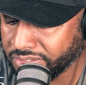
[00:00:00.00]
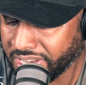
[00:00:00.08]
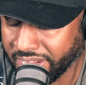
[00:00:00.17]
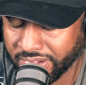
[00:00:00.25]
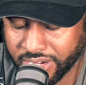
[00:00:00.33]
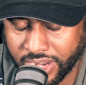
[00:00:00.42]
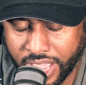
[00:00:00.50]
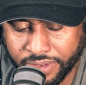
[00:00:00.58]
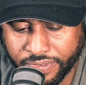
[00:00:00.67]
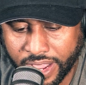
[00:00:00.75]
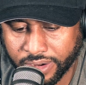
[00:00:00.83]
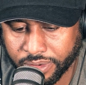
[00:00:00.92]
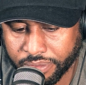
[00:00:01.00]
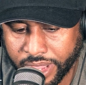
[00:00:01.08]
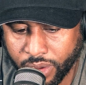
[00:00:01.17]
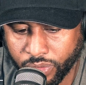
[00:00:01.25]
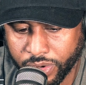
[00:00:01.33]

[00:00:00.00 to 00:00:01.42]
Taking the life out of him, man.